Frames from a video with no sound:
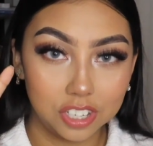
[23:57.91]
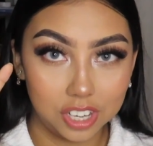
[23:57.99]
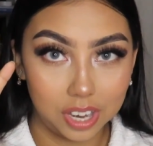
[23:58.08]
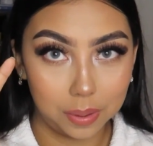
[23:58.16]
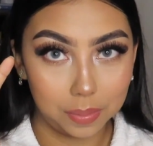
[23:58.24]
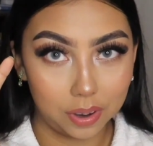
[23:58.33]
She
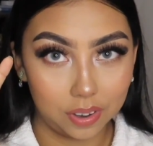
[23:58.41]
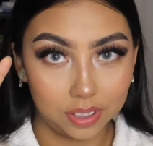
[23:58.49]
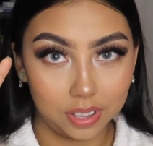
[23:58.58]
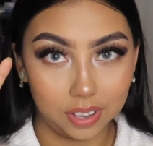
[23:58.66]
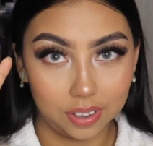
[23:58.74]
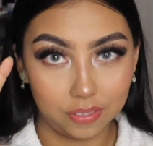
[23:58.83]
came out on
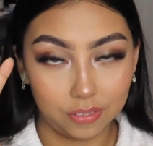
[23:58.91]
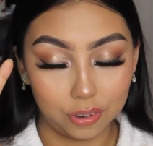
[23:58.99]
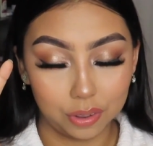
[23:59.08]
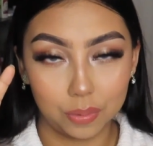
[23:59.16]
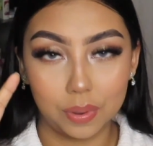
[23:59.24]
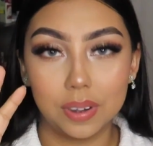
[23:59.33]
the
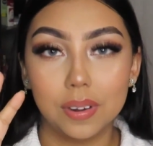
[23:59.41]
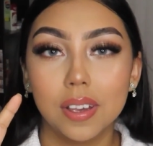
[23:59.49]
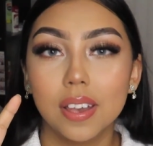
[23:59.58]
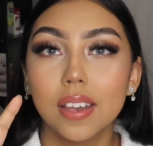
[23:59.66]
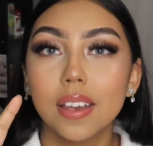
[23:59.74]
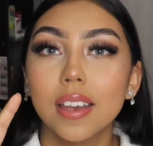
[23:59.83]
4th one.
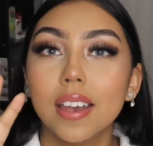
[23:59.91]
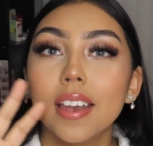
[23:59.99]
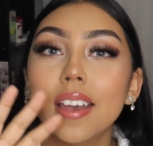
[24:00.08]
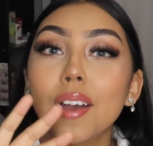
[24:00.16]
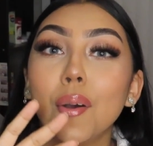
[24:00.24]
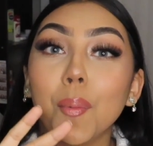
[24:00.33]

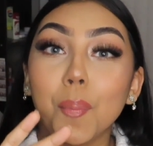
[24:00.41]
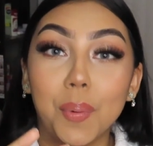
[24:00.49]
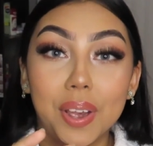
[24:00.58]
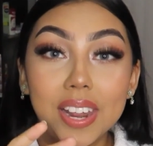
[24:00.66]
When